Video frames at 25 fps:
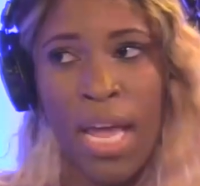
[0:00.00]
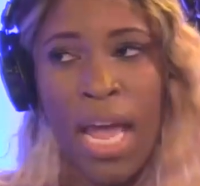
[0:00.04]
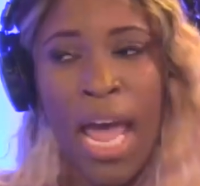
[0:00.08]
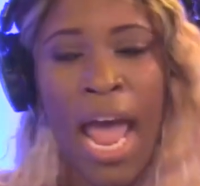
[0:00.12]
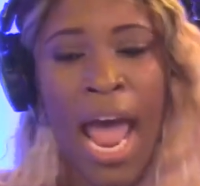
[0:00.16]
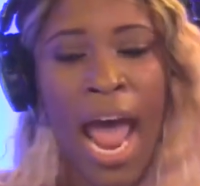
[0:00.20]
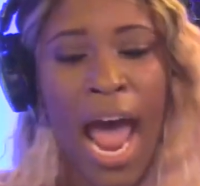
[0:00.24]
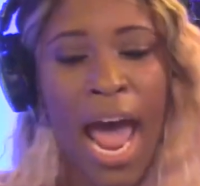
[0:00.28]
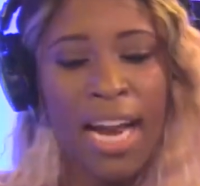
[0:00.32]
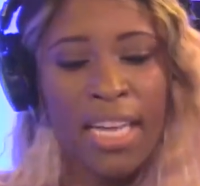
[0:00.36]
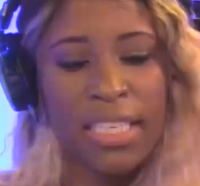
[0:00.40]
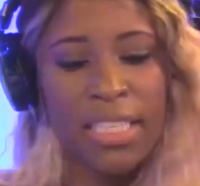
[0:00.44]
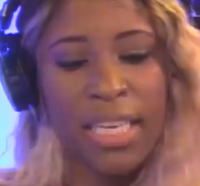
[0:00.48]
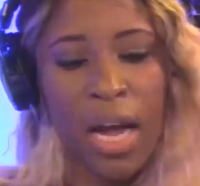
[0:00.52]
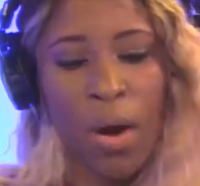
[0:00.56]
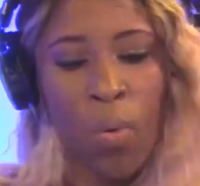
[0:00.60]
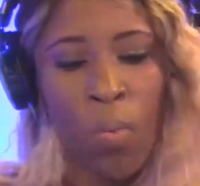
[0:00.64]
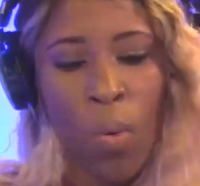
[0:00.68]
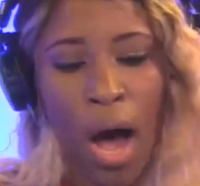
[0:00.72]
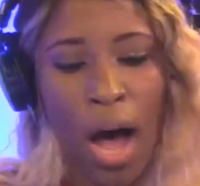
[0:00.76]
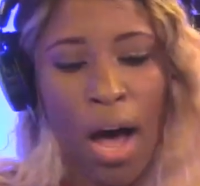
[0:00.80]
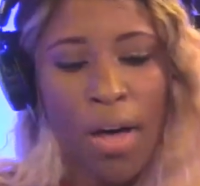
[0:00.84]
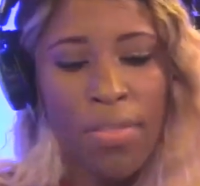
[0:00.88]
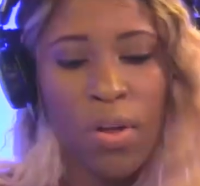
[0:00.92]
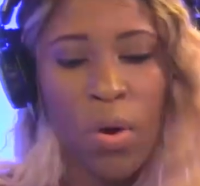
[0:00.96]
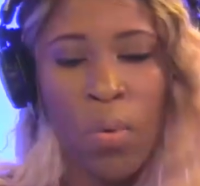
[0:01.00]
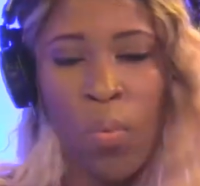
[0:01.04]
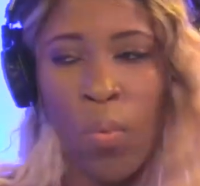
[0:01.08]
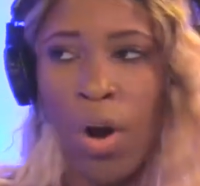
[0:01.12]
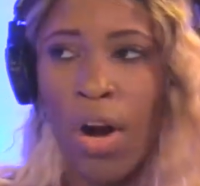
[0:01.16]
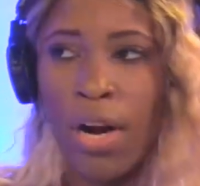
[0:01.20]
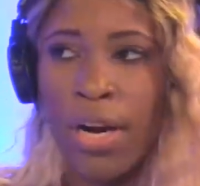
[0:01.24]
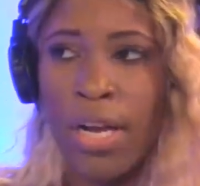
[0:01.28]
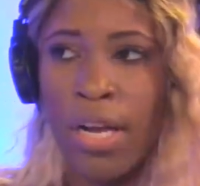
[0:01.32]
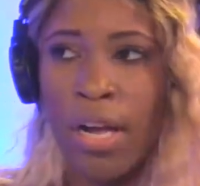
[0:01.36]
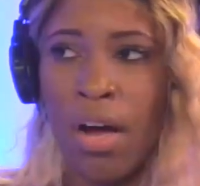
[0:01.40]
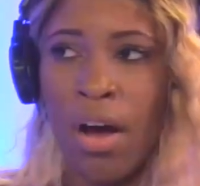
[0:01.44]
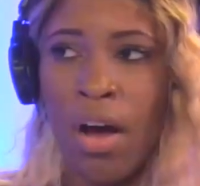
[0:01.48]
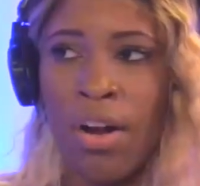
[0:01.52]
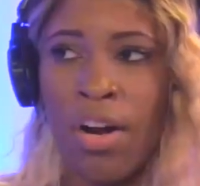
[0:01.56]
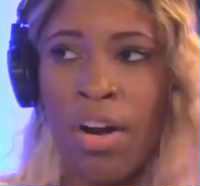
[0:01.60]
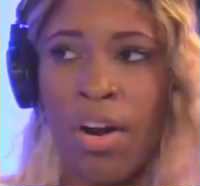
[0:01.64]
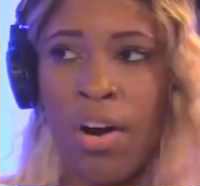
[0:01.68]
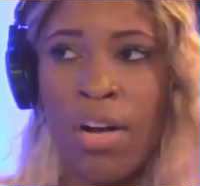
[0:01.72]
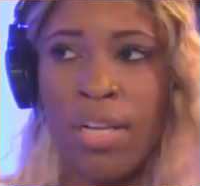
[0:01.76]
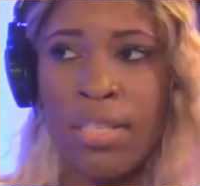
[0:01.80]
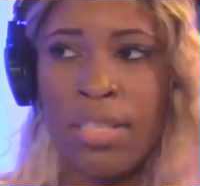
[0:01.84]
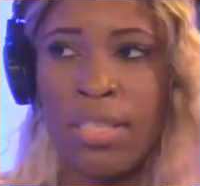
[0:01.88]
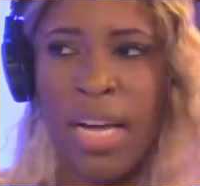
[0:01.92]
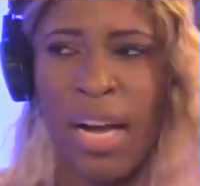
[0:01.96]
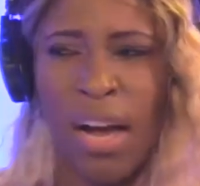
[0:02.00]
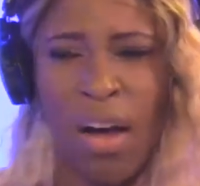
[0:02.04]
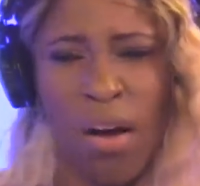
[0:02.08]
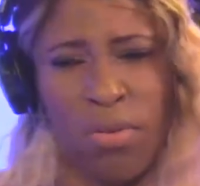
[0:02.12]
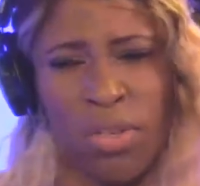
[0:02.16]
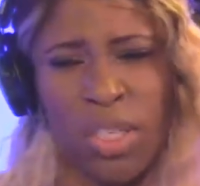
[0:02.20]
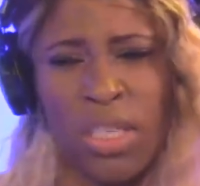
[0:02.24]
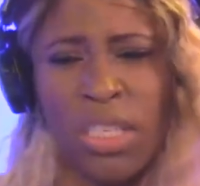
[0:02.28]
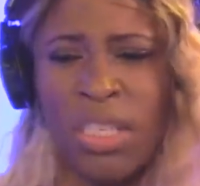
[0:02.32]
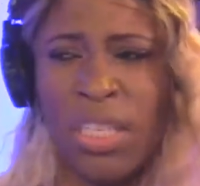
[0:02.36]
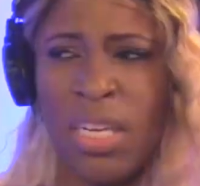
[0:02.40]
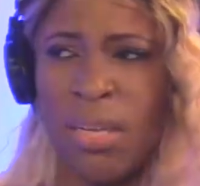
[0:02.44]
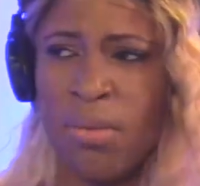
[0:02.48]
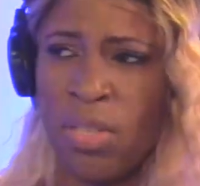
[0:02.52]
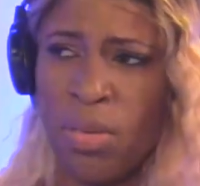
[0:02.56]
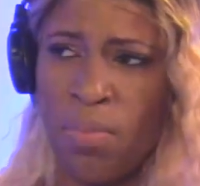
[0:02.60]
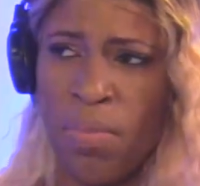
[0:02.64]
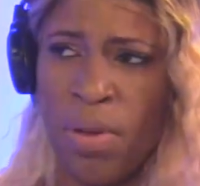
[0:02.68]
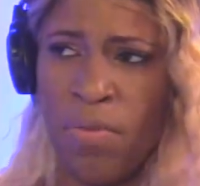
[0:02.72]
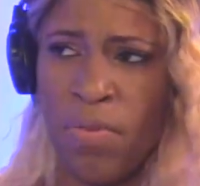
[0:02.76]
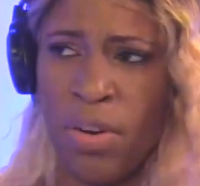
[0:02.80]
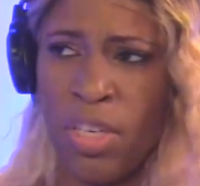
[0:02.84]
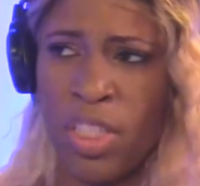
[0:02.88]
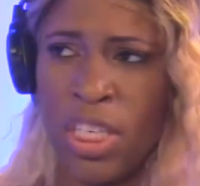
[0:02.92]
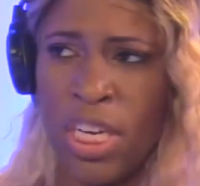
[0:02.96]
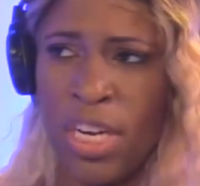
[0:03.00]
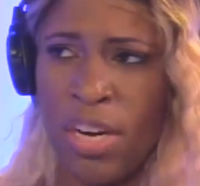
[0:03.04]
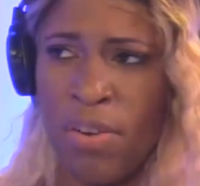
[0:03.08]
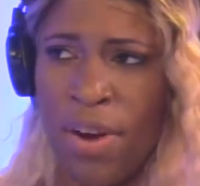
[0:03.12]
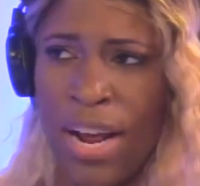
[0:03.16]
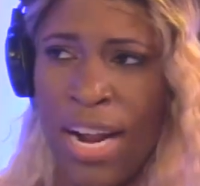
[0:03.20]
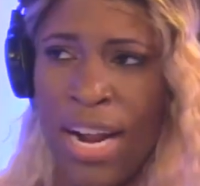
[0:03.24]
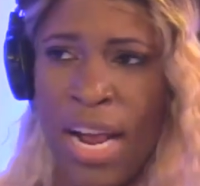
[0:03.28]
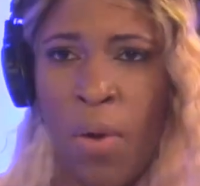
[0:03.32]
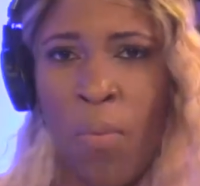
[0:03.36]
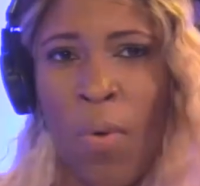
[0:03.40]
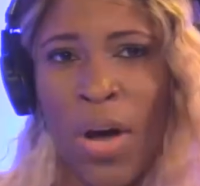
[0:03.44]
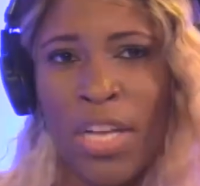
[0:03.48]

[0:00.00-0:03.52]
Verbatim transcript: And it's like, while they're working on her, it's like, oh, she seems to be regenerating.